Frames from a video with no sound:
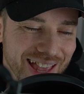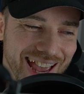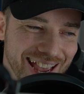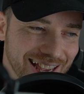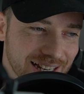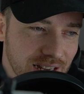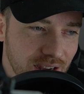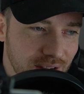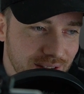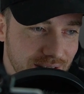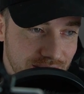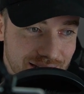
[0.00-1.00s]
And
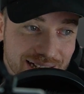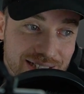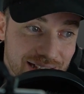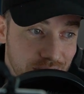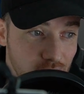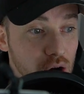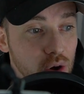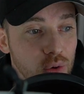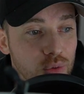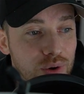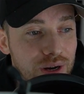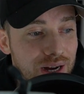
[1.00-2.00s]
next thing I
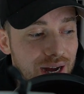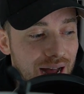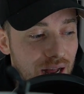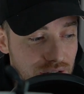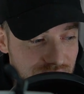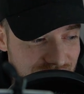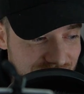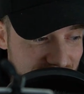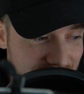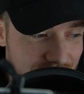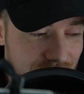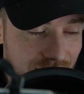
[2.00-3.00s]
know, I'll
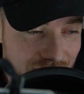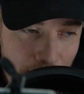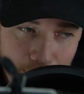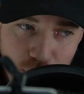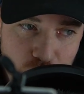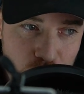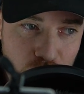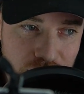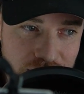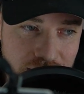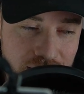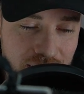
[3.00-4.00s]
see an
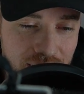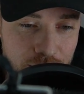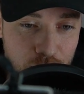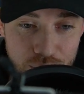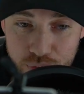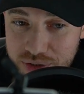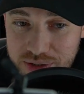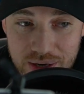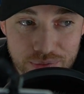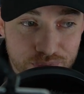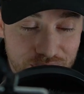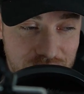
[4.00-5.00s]
opportunity, whether it's
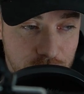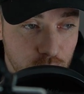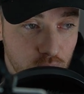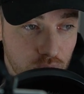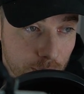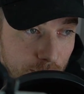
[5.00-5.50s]
on Facebook, a